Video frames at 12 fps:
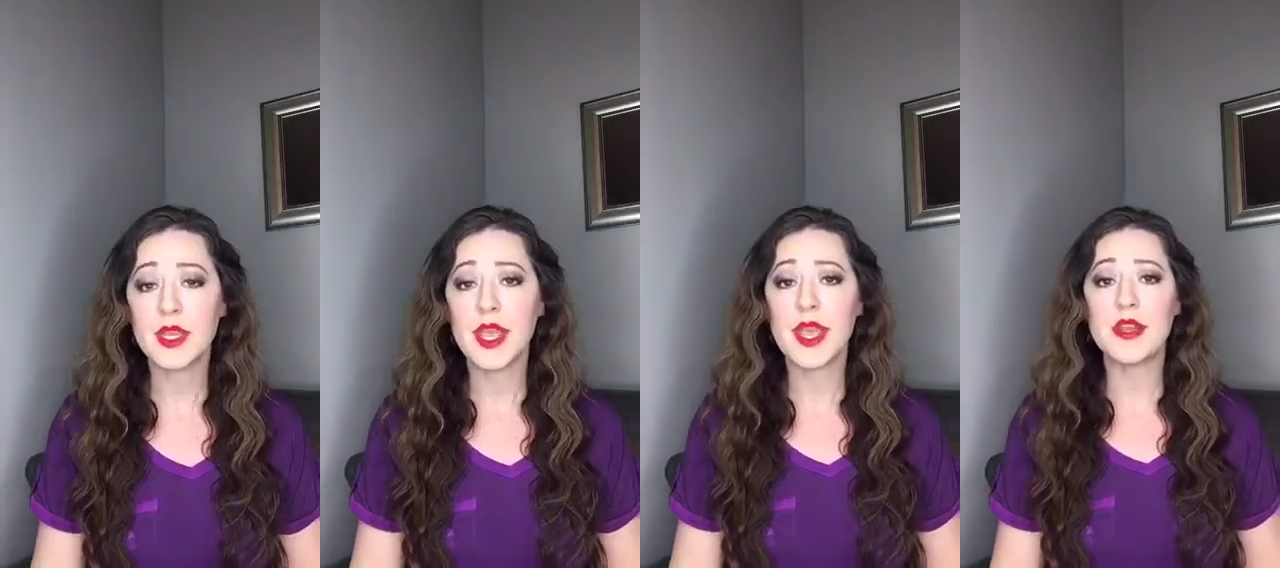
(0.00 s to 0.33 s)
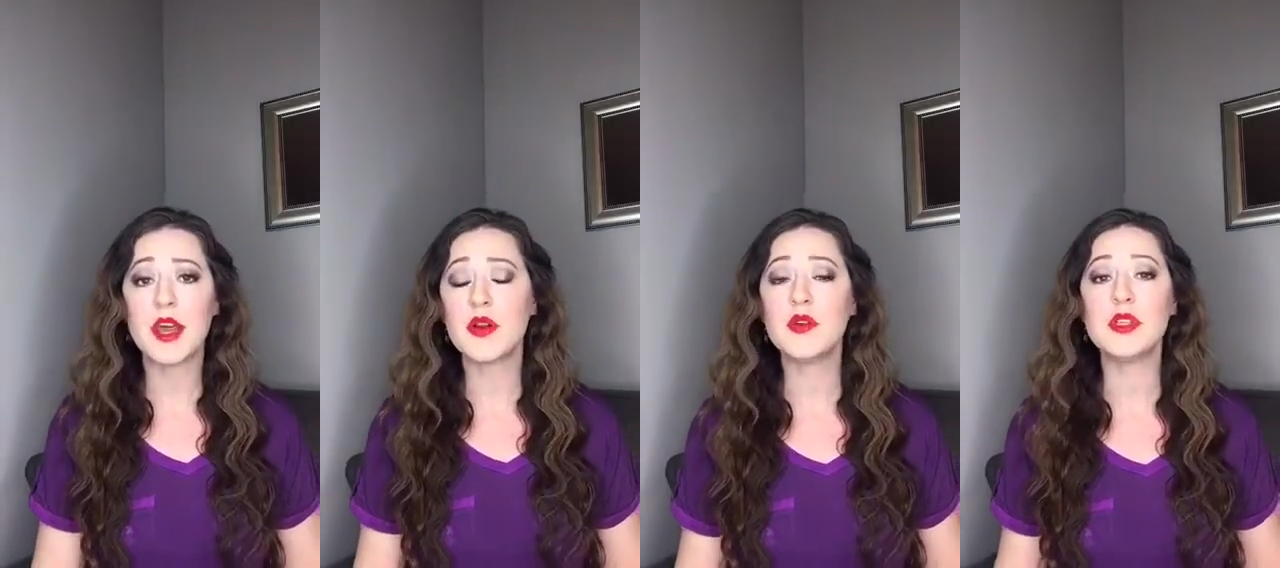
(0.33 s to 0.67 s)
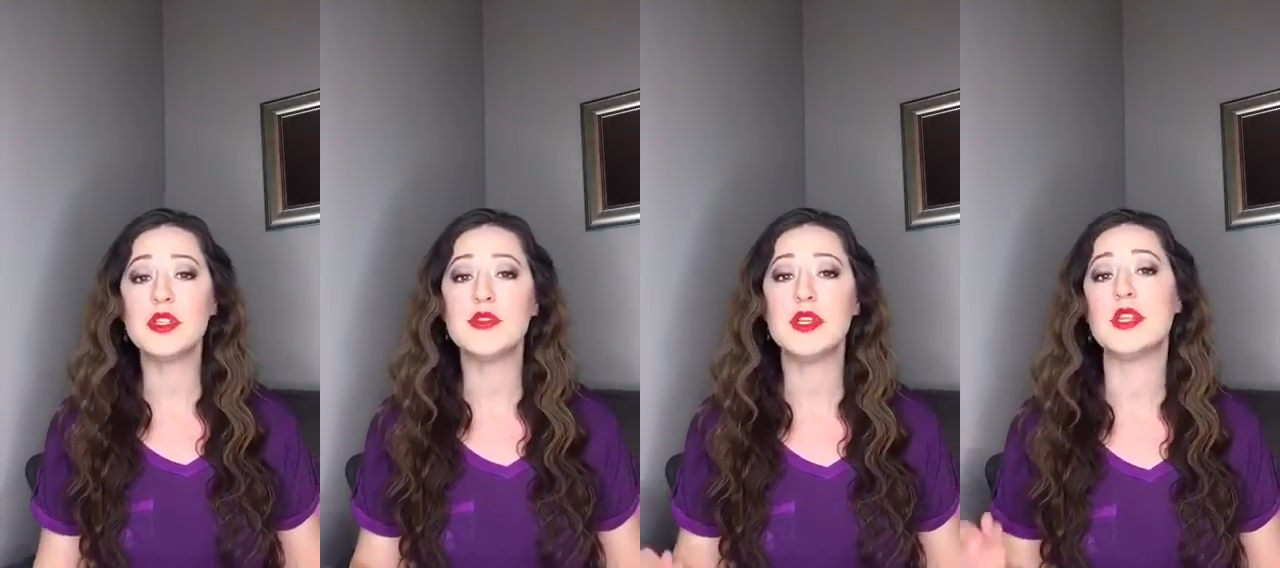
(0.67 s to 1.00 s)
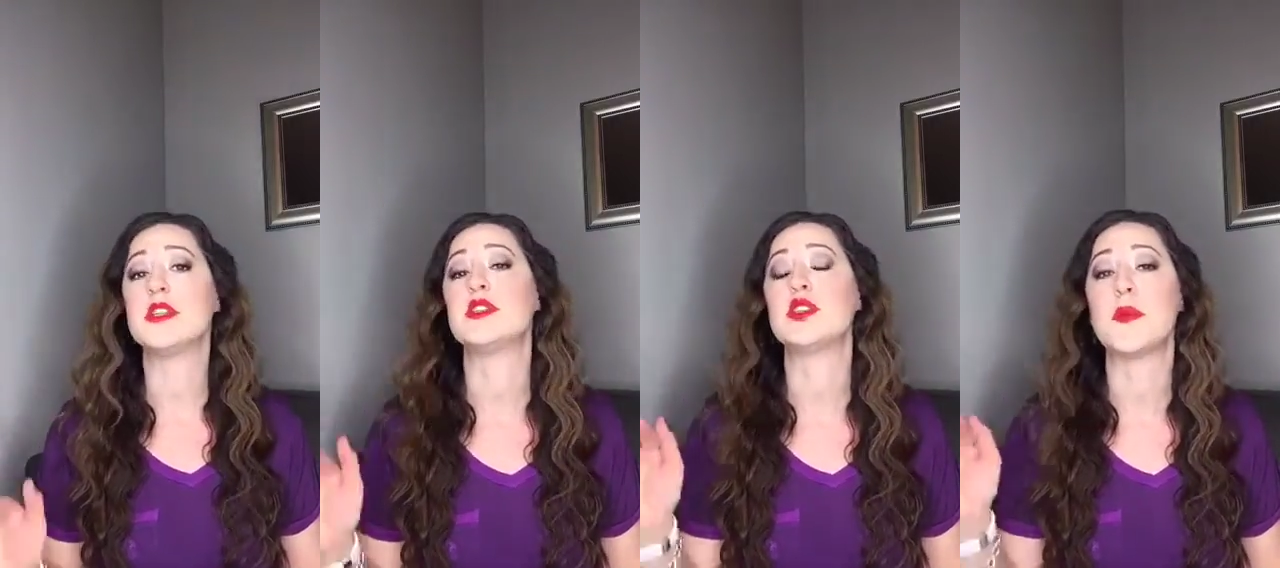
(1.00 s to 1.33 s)
And not only do you need
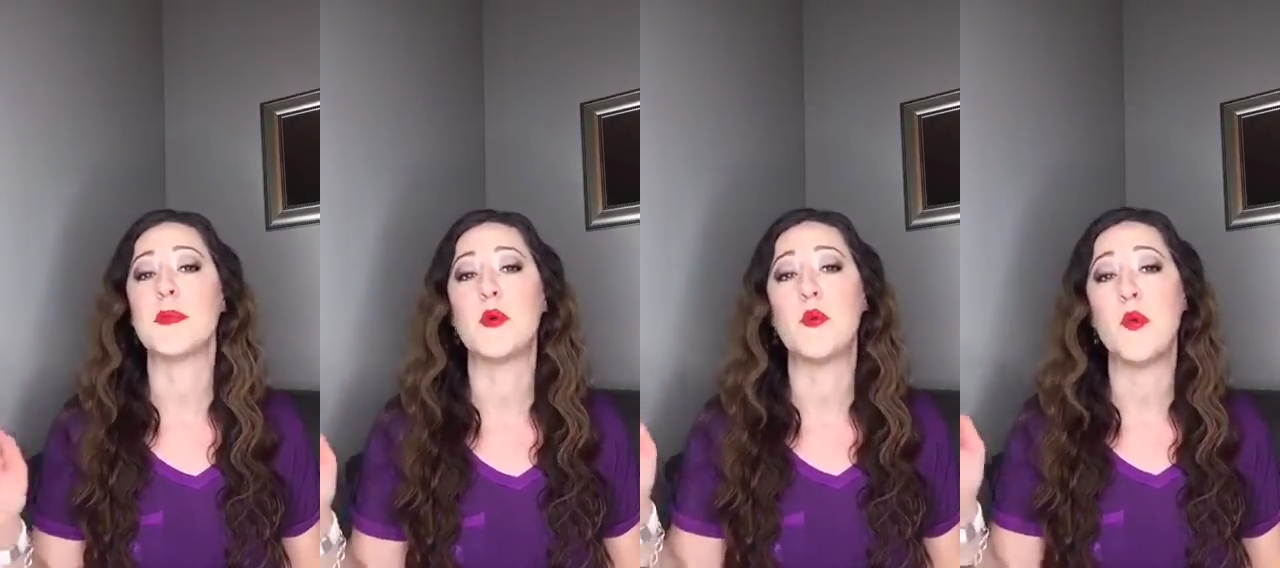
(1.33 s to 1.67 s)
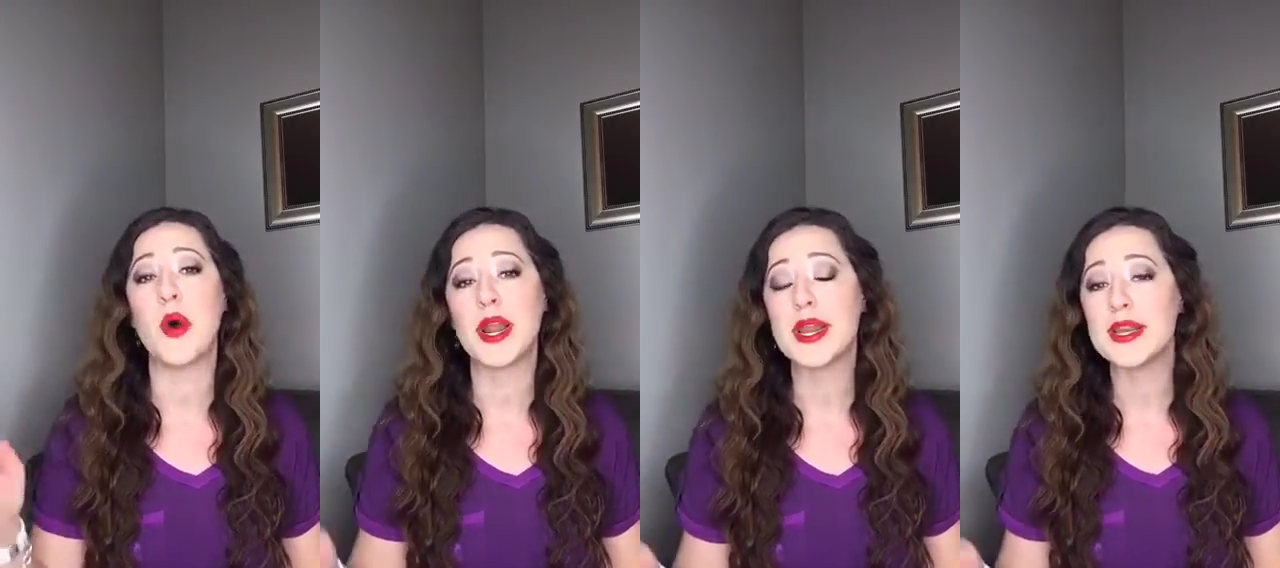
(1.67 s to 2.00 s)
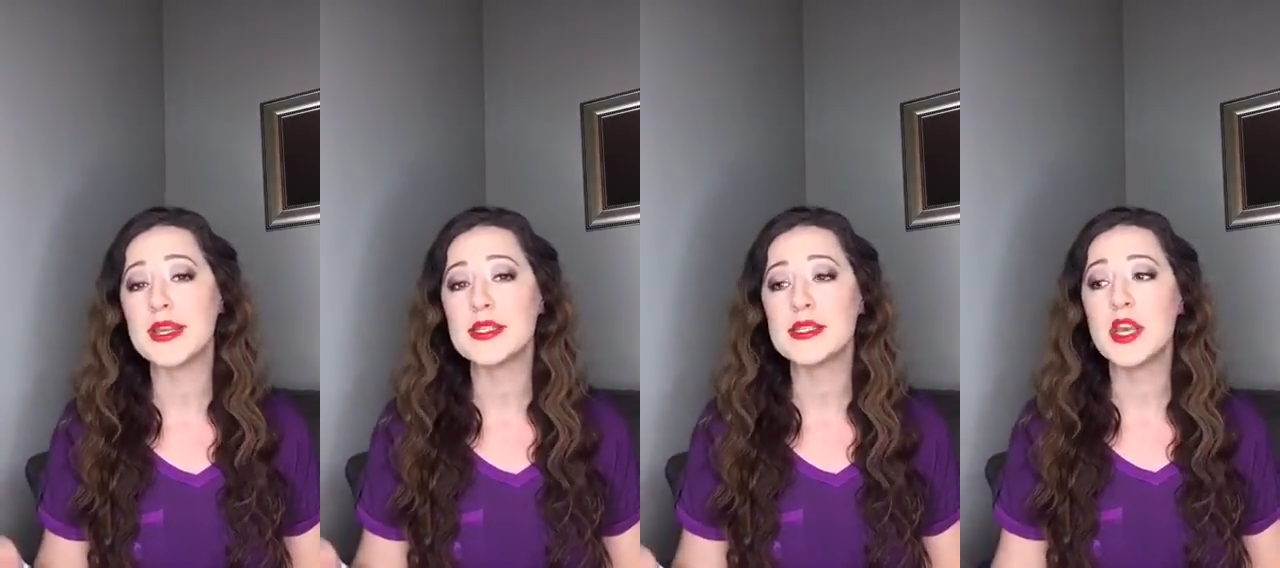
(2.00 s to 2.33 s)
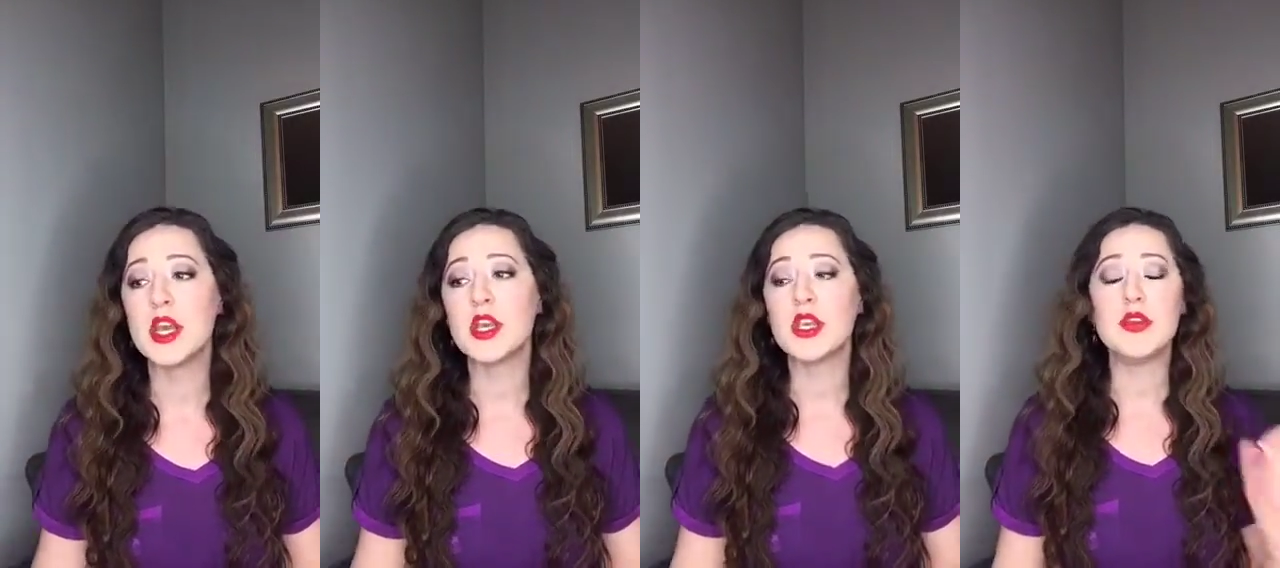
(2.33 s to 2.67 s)
to determine what it is,
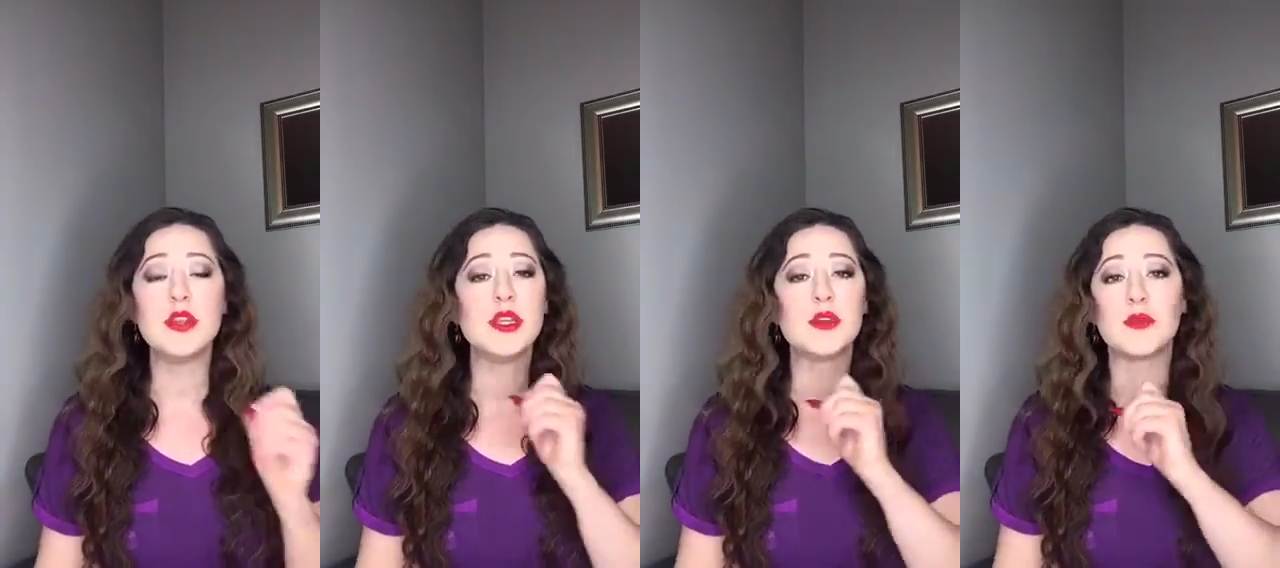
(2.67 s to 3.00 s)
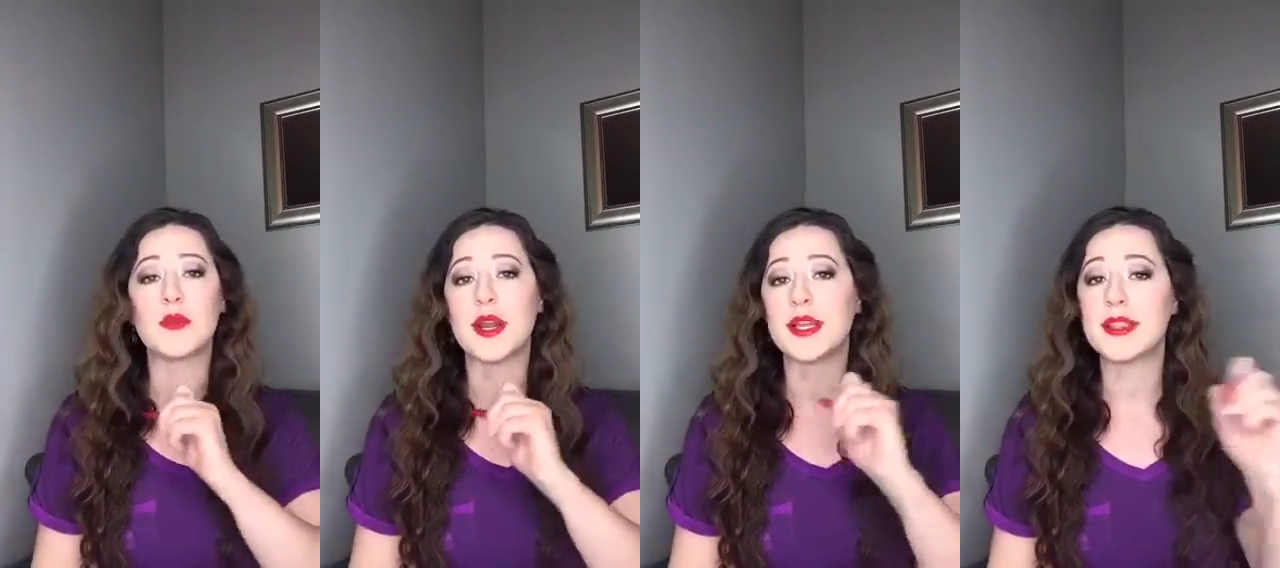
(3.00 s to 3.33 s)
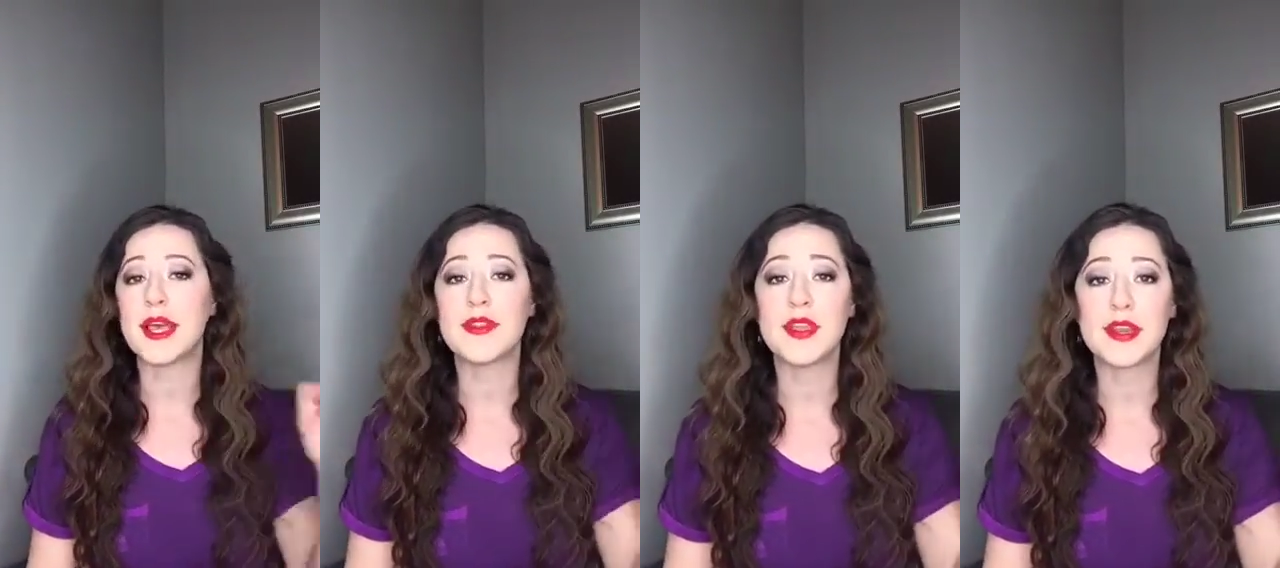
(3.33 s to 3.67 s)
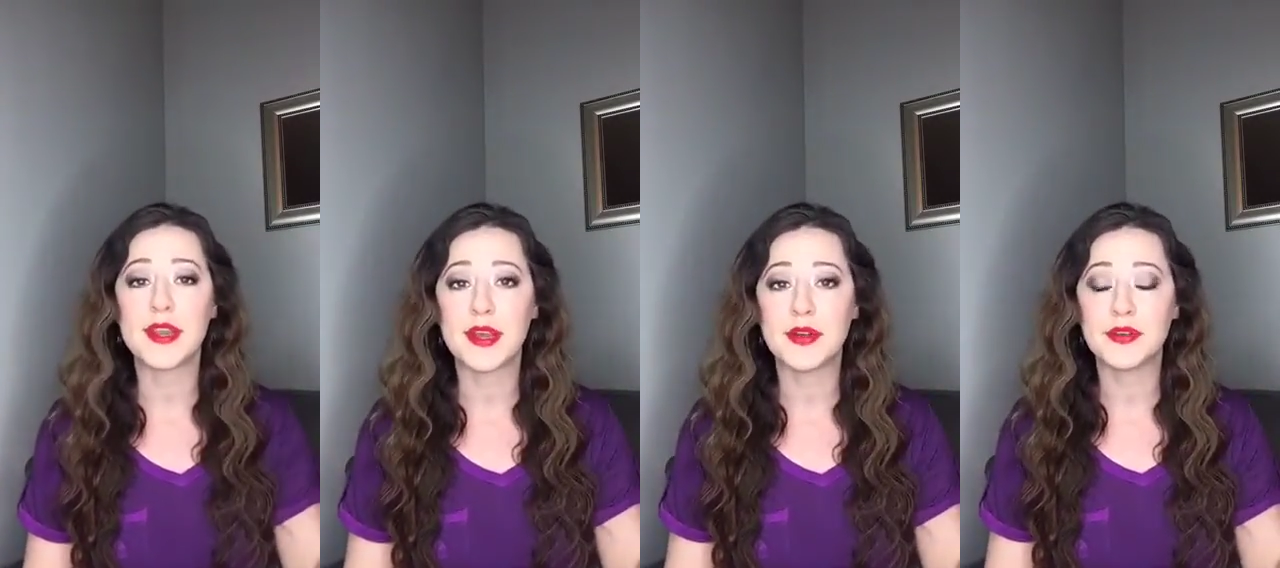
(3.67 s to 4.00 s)
you need to write that thing
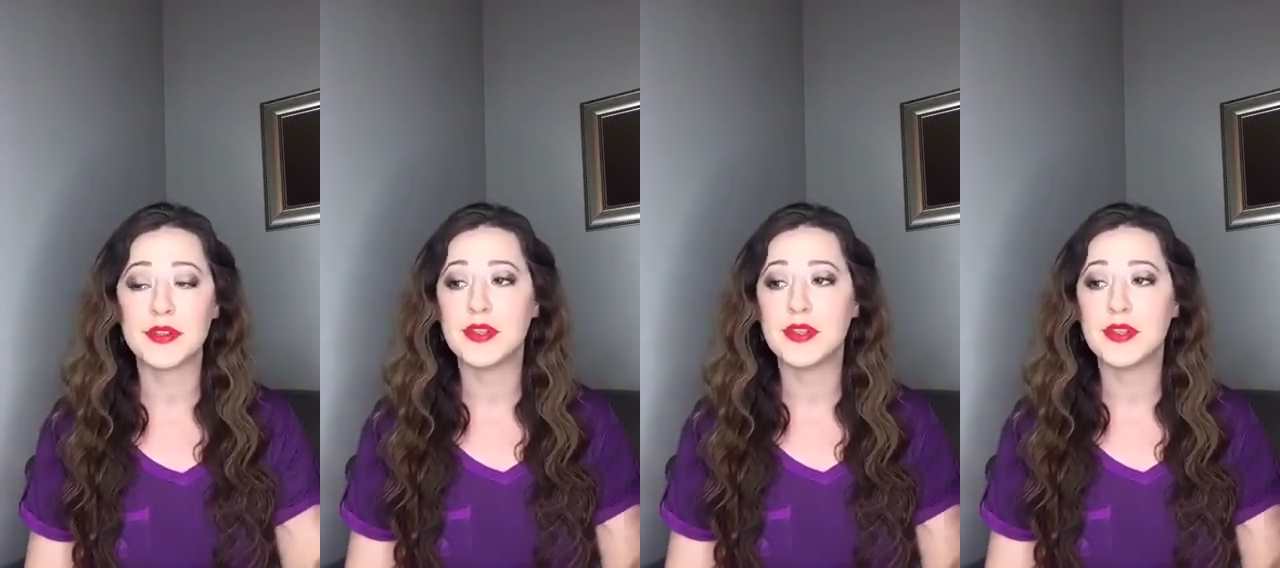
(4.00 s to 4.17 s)
down.